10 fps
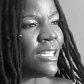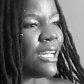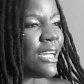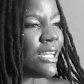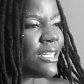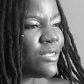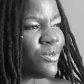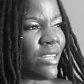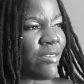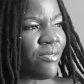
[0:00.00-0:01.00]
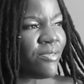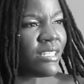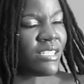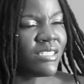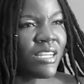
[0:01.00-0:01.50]
And when I
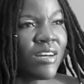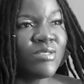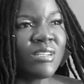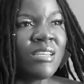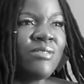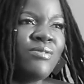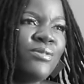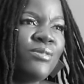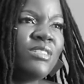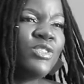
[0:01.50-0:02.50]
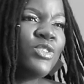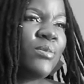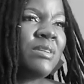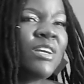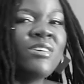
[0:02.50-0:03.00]
finished, I was looking for a
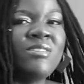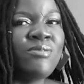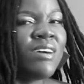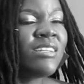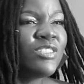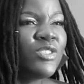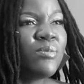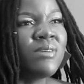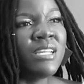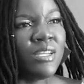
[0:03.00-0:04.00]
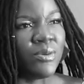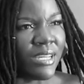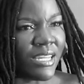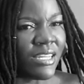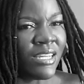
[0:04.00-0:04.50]
job and I couldn't find a job
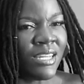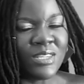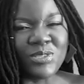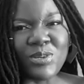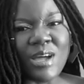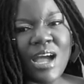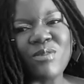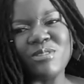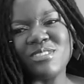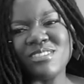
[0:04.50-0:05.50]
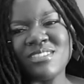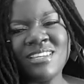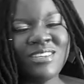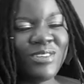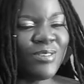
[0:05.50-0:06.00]
anywhere. So I was,
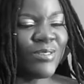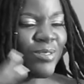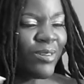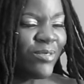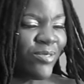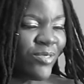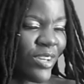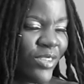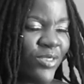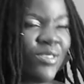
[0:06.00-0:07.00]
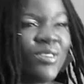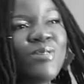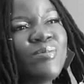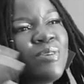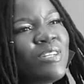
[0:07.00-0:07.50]
you know, sort of going through the
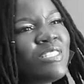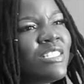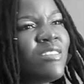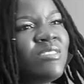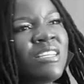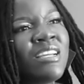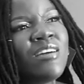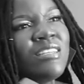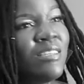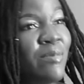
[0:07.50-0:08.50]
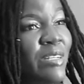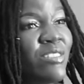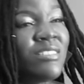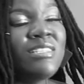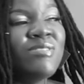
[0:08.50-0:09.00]
whole process of sending out
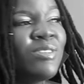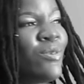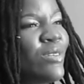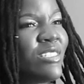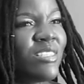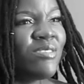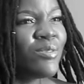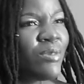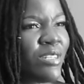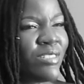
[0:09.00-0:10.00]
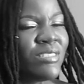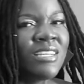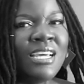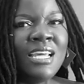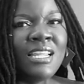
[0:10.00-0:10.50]
emails to different corners of the world,
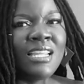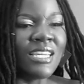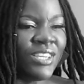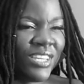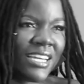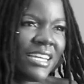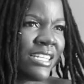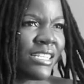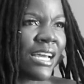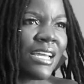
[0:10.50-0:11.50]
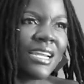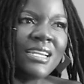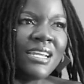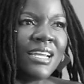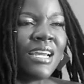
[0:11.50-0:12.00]
like here in
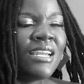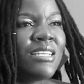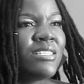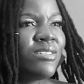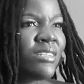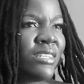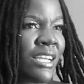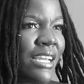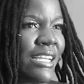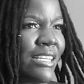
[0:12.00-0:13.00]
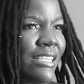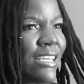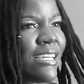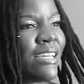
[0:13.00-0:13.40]
Harare, and I still couldn't get anything.